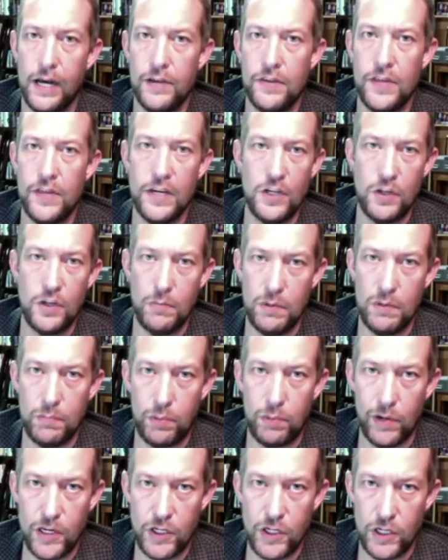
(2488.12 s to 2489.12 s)
They should be
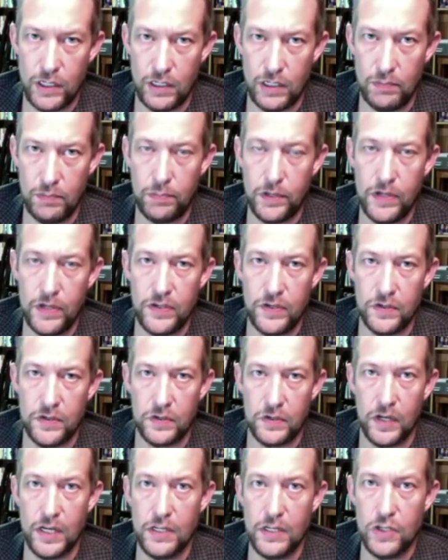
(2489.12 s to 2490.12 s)
preaching in
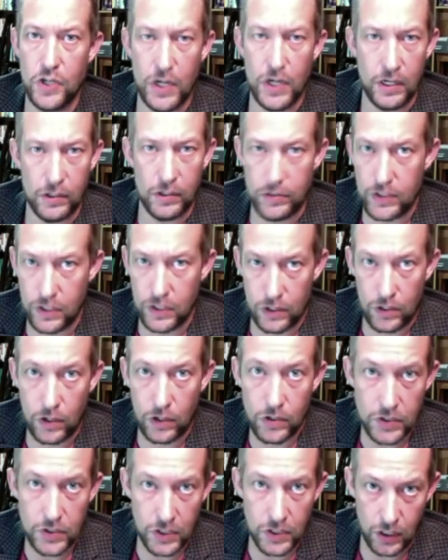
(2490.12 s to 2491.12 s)
places like jails and
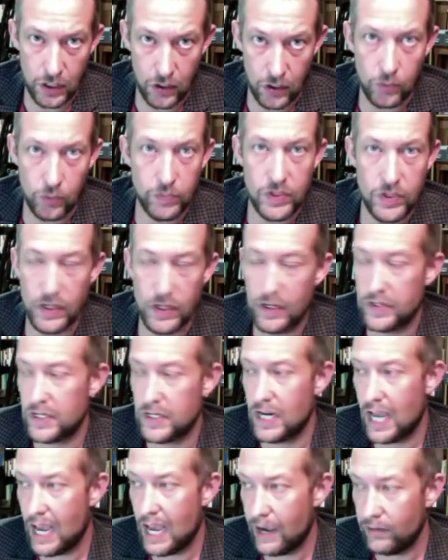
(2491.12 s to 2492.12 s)
nursing homes. It
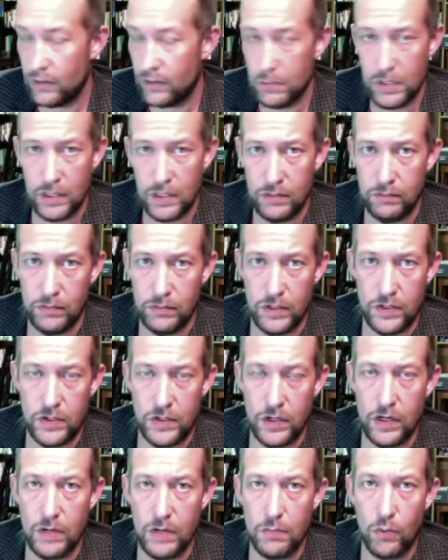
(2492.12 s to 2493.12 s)
doesn't have to be the
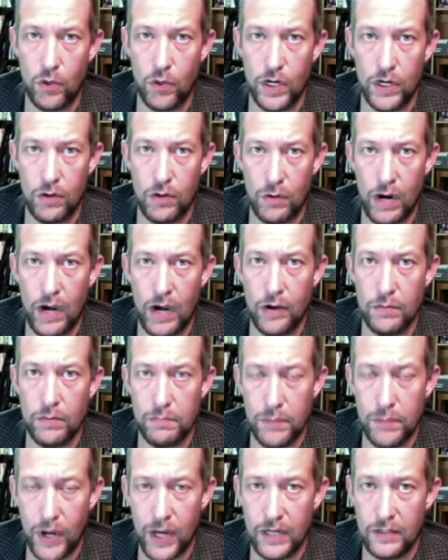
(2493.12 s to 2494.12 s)
Sunday morning
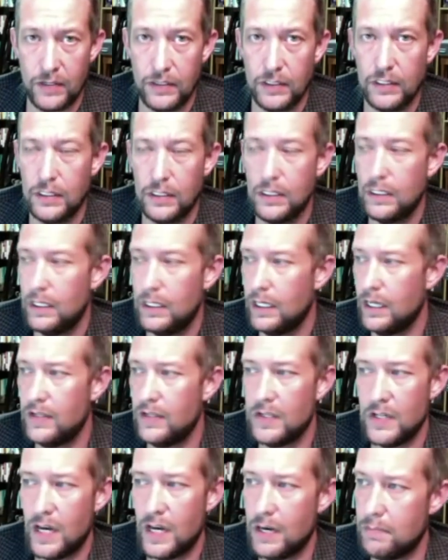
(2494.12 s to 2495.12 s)
crowd, but
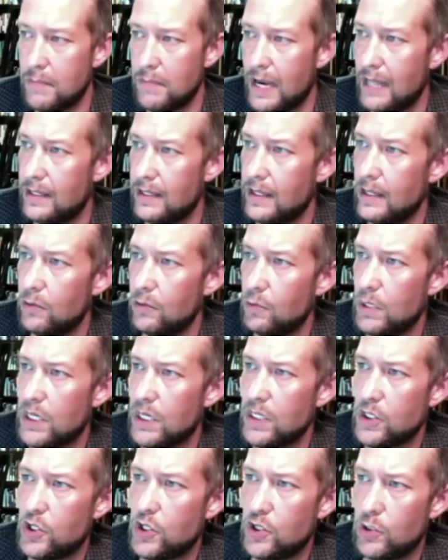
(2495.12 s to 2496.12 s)
it's not a bad thing. We
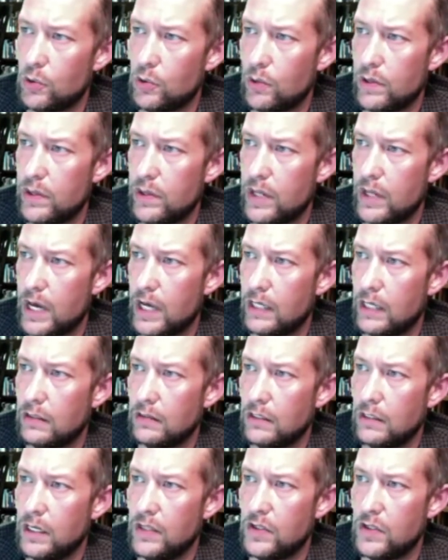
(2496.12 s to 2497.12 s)
can chill with that.
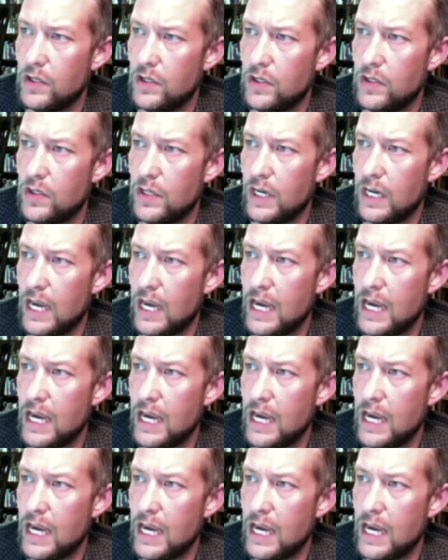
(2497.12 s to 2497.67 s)
It's a good thing.